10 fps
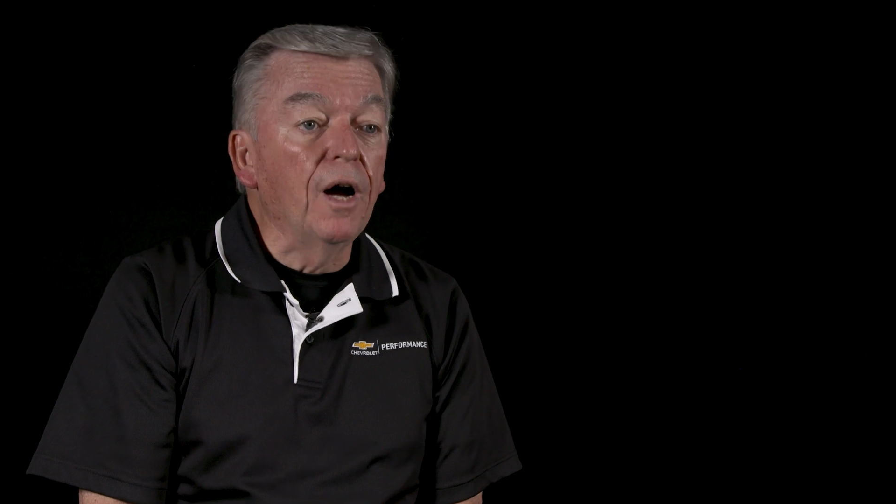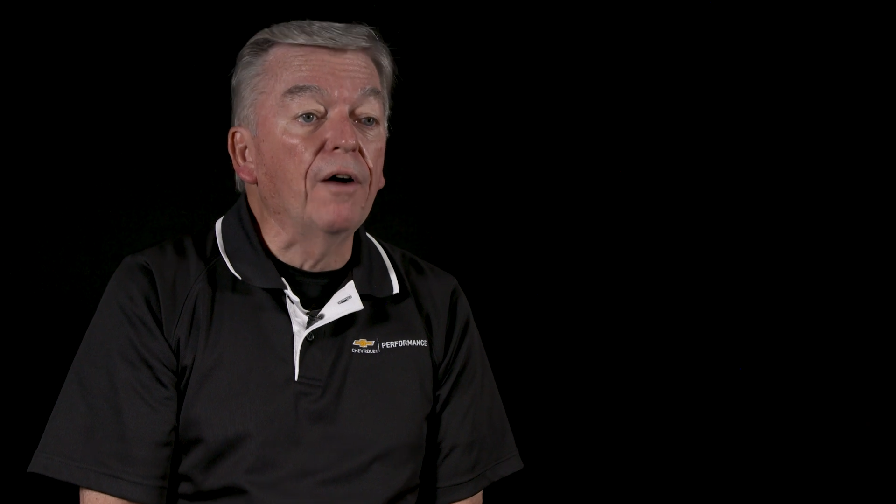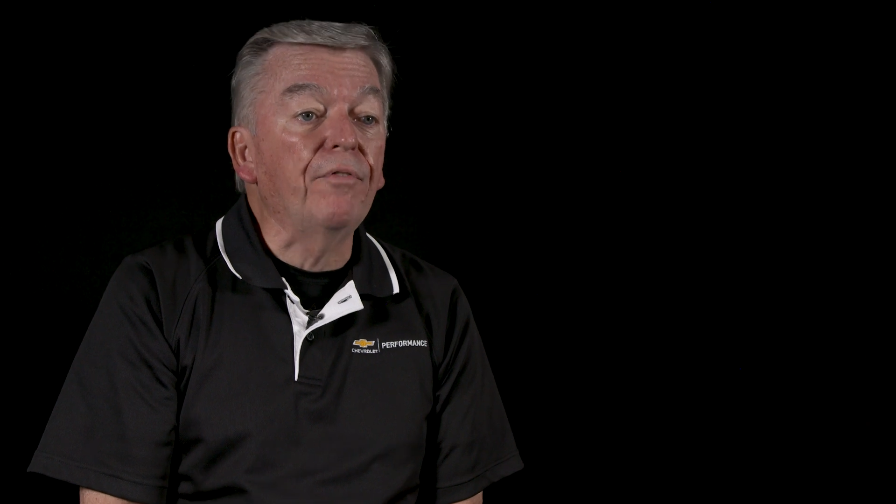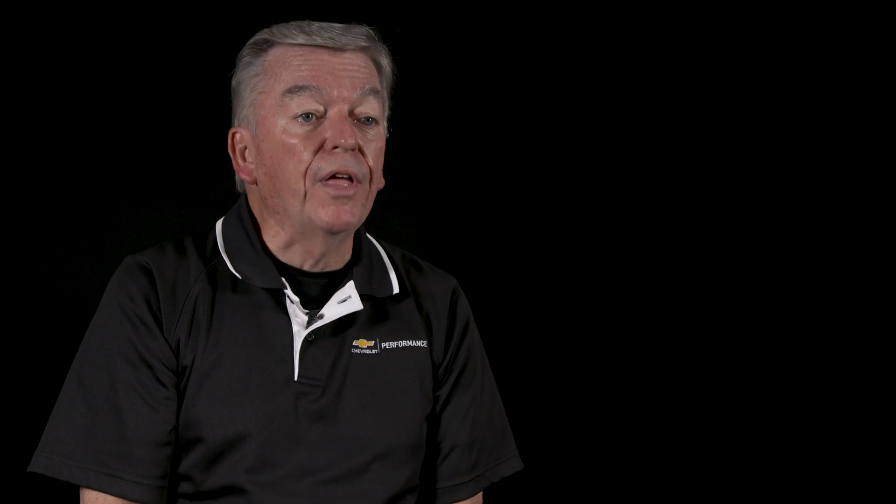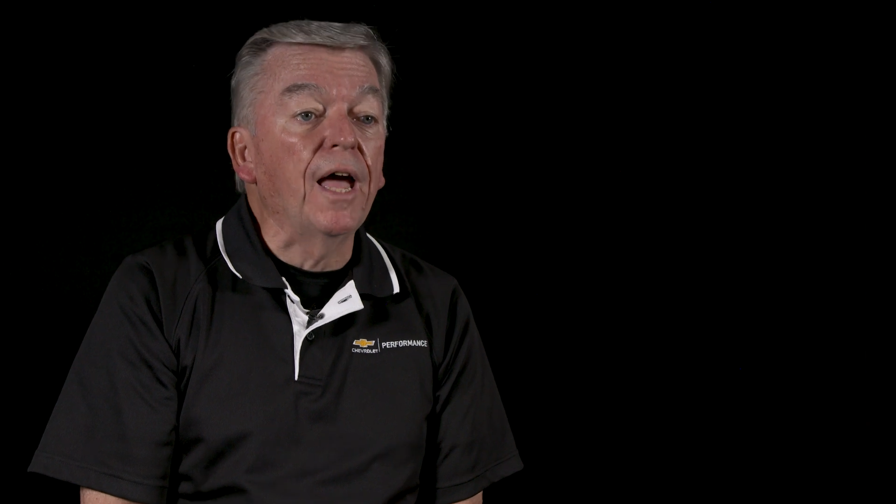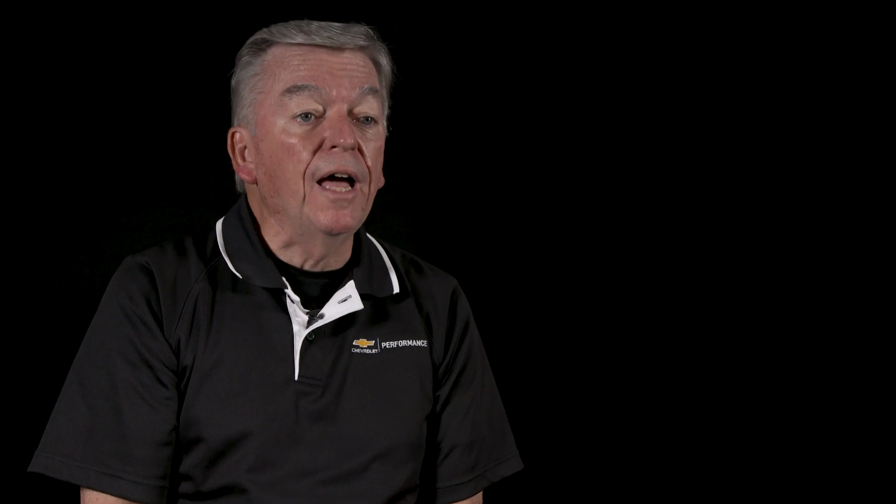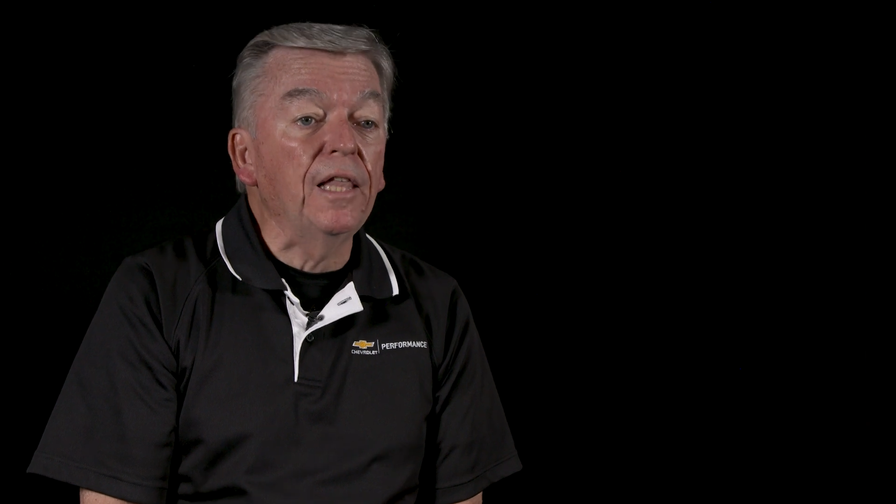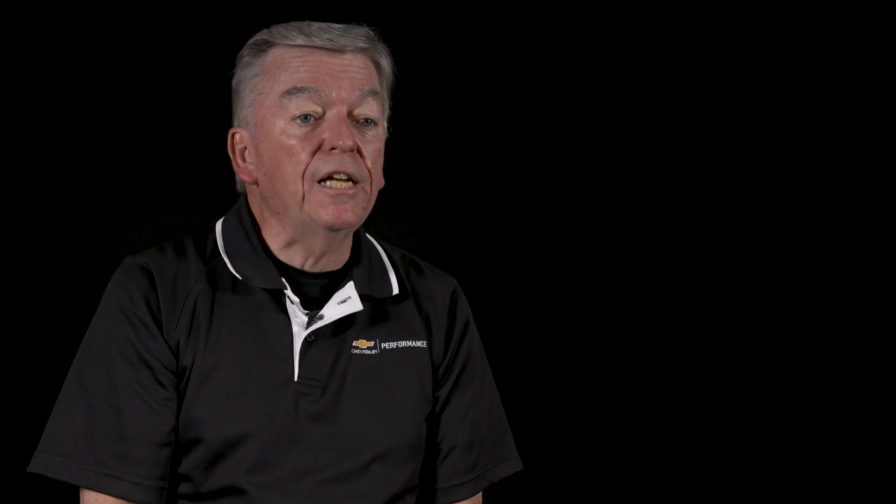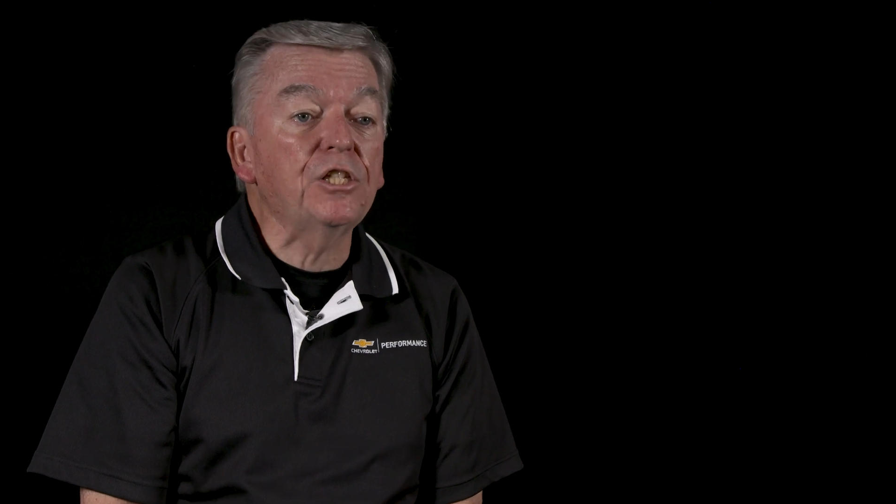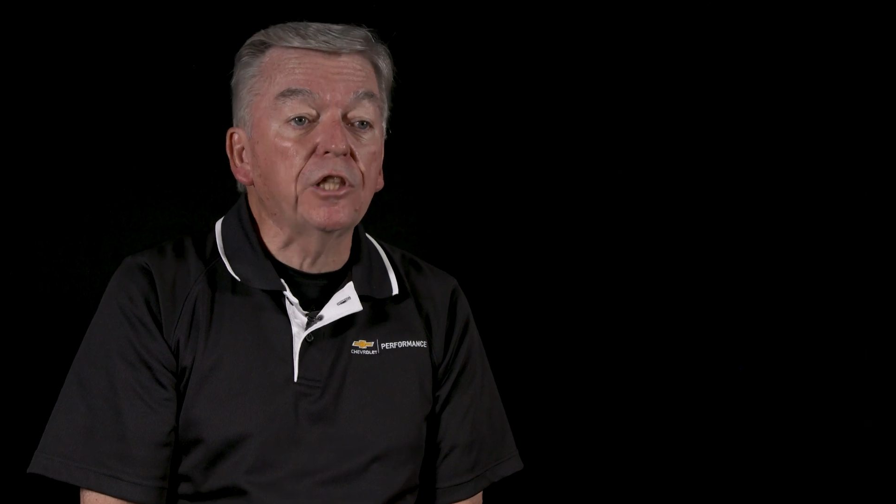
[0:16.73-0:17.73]
of the
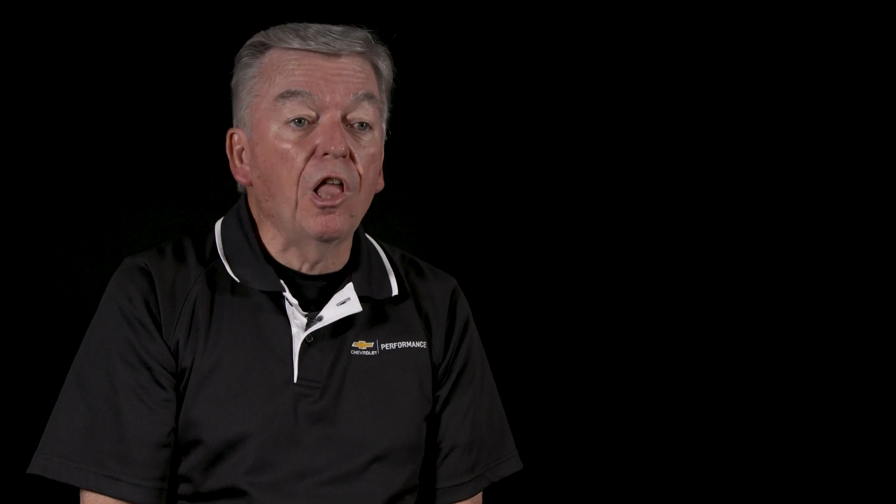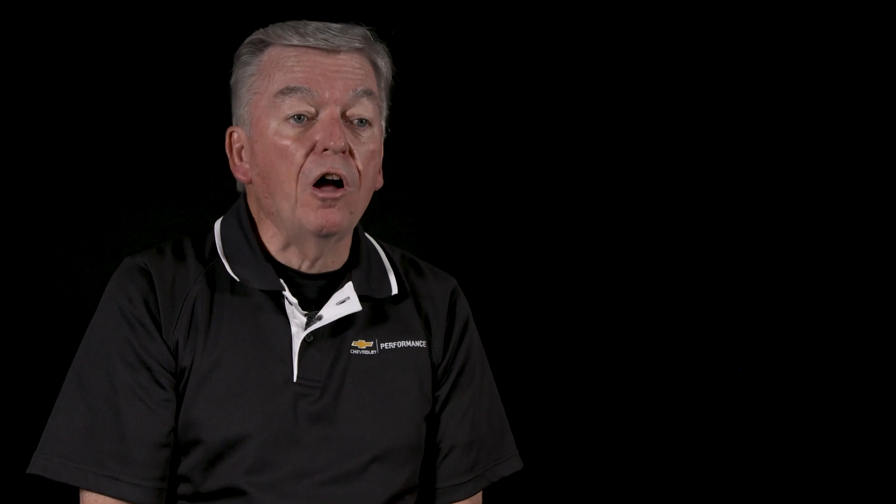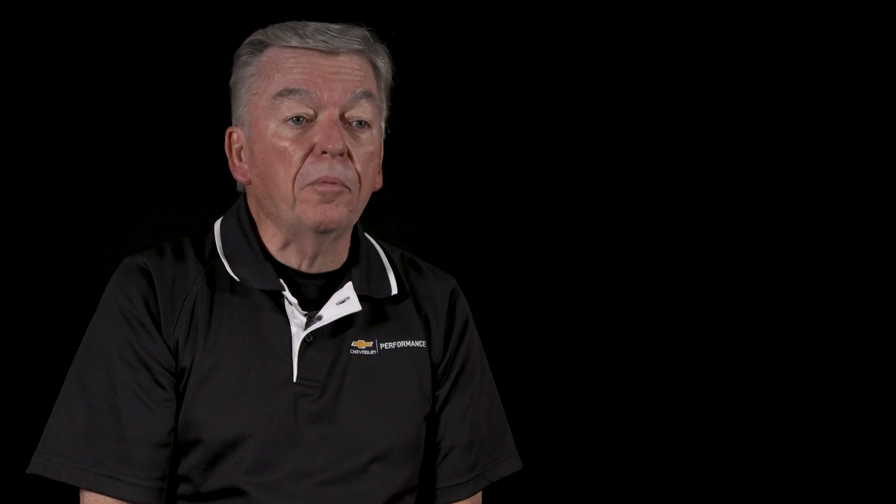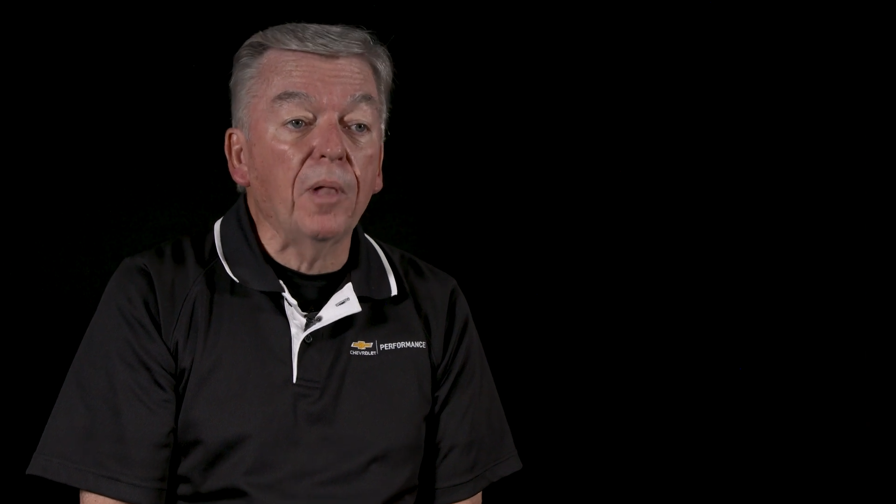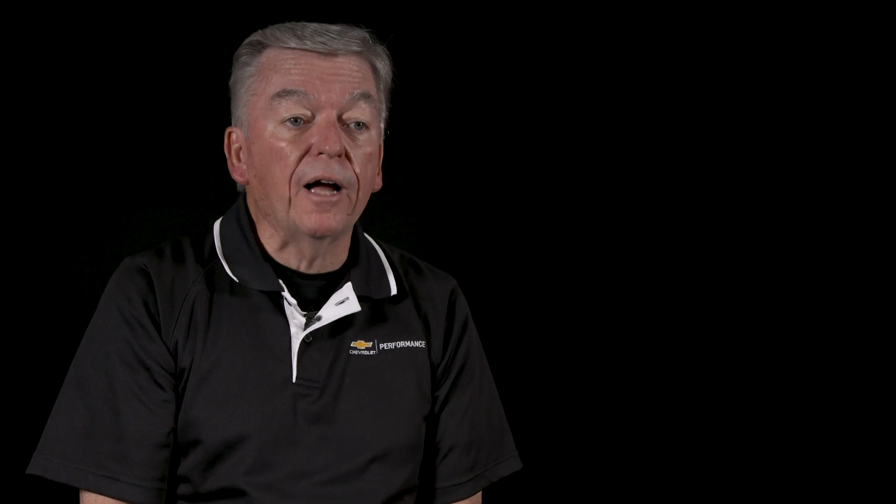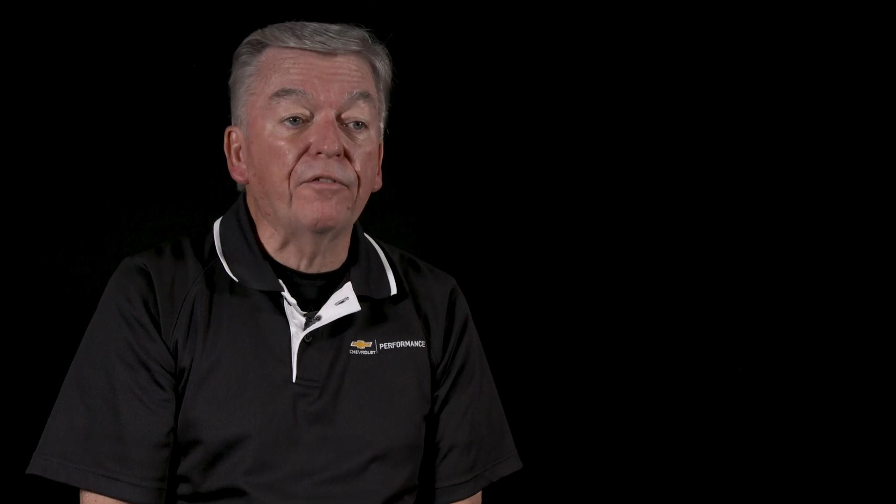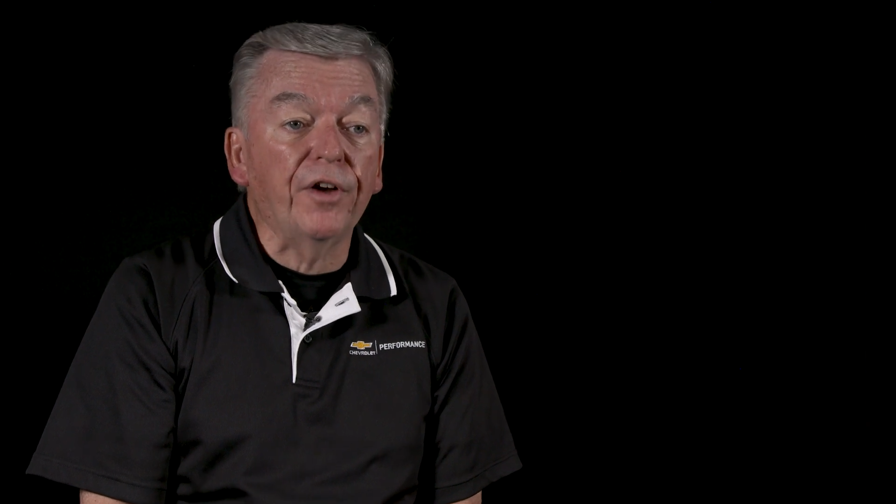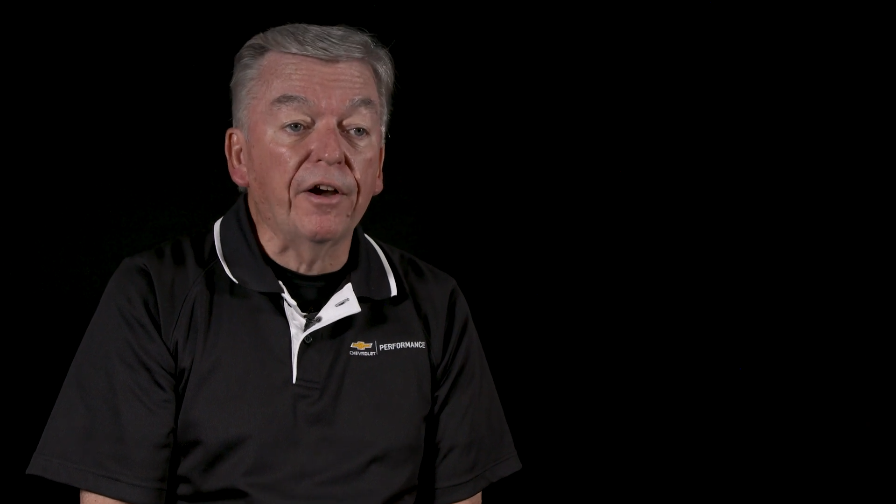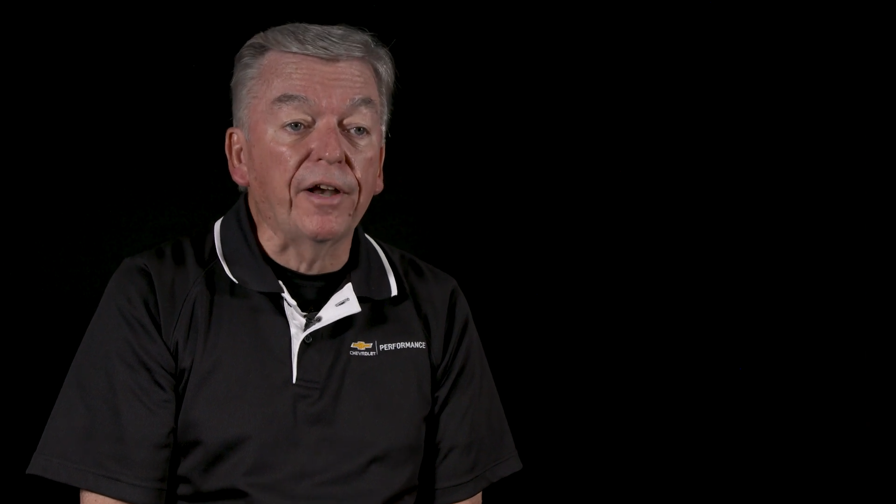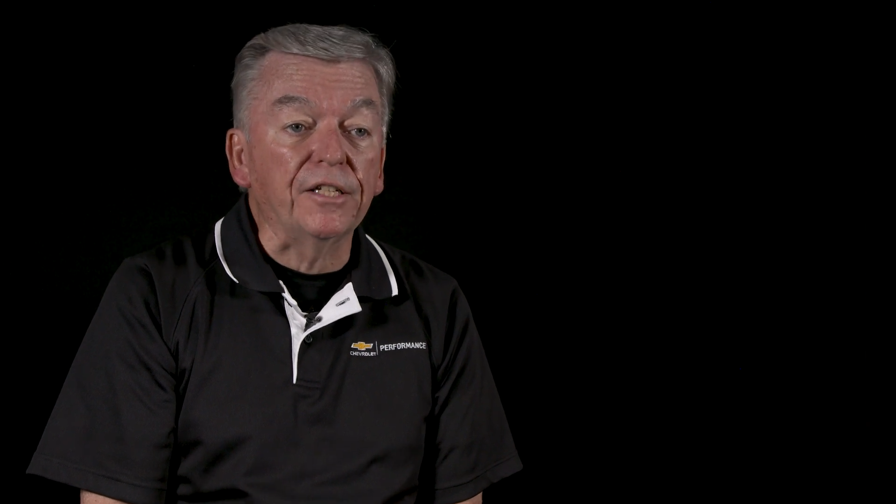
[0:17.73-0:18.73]
LS Long Block
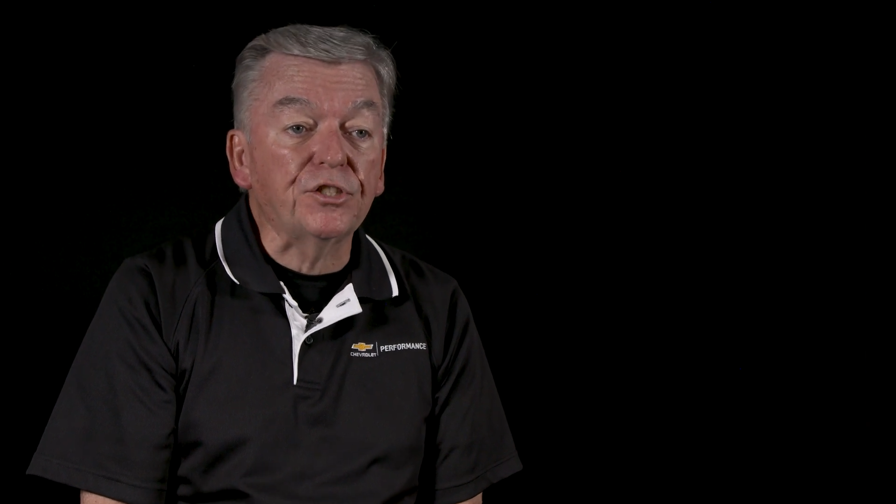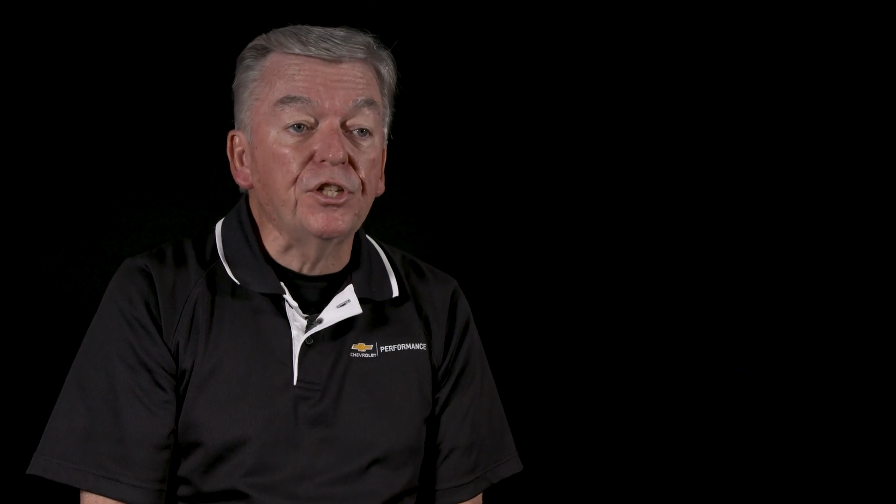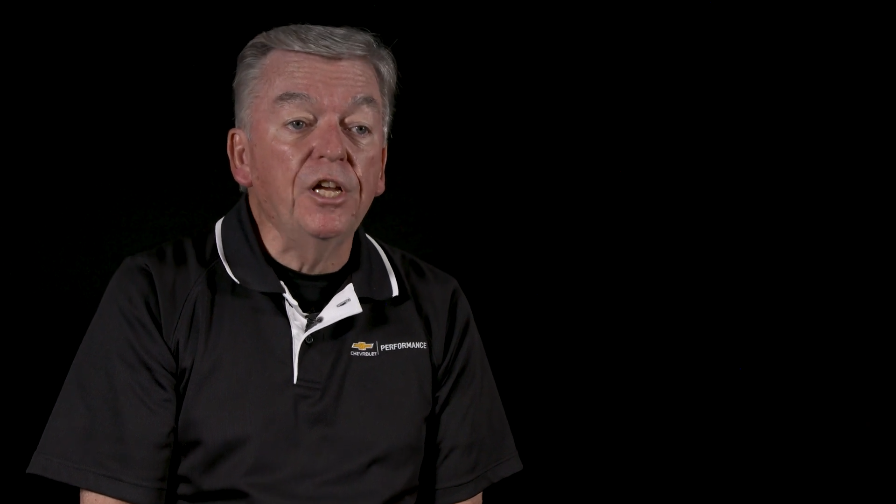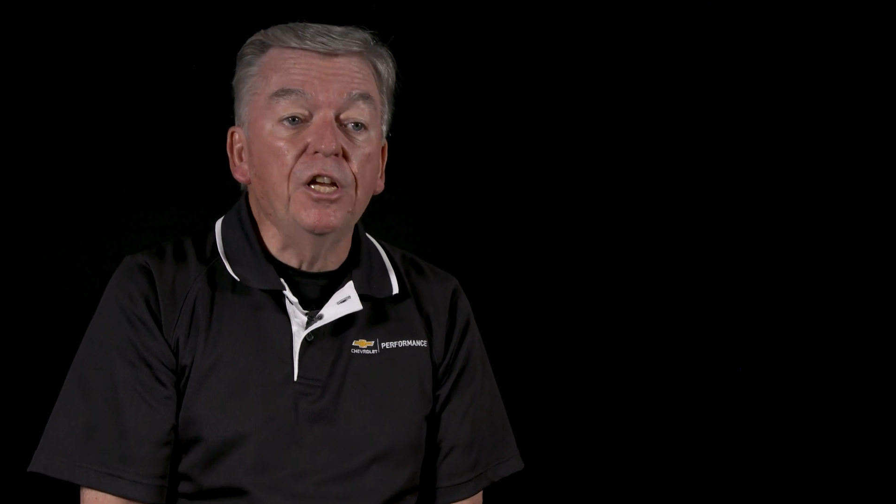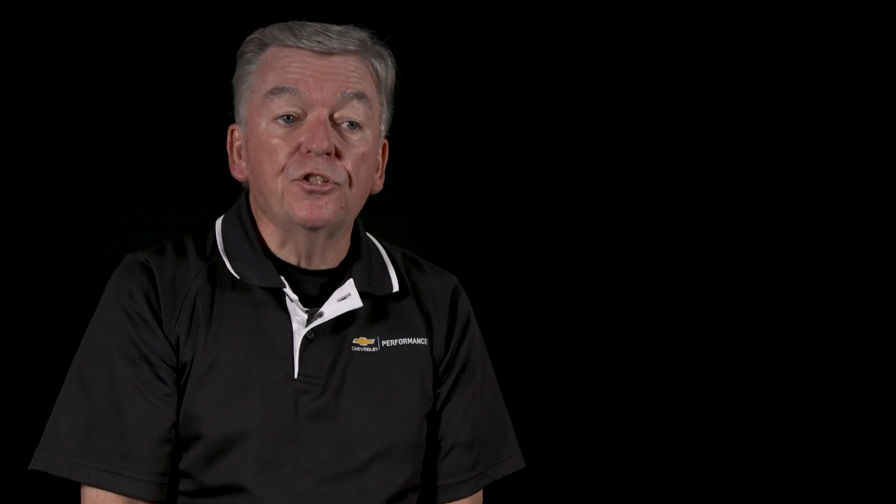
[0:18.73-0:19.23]
variants